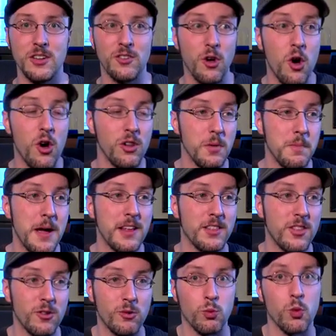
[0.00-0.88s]
It's all
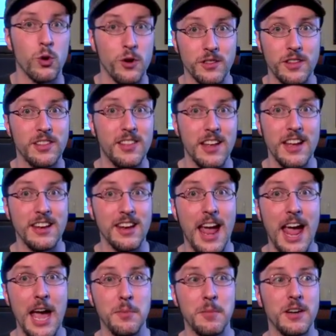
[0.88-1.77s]
about this world that they
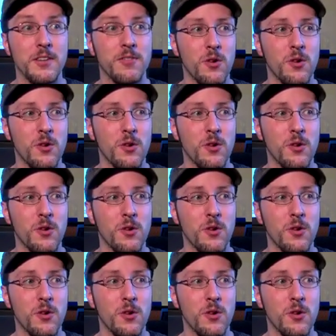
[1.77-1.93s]
inhabit.